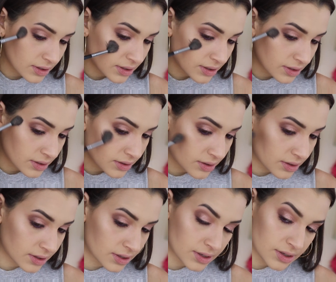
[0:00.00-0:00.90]
And then here
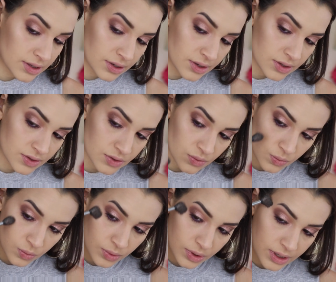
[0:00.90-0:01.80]
is
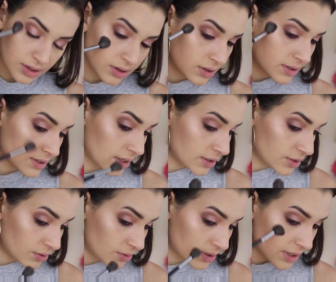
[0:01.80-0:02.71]
what it looks like.
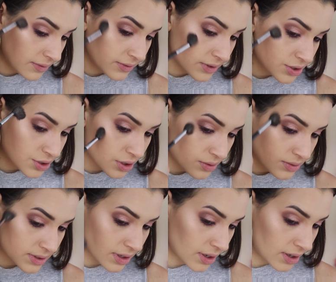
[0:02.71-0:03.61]
So it definitely
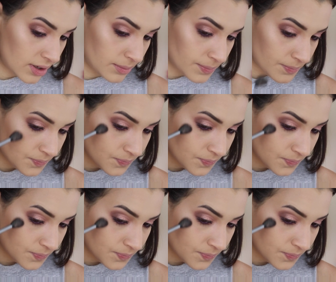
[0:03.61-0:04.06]
shows up,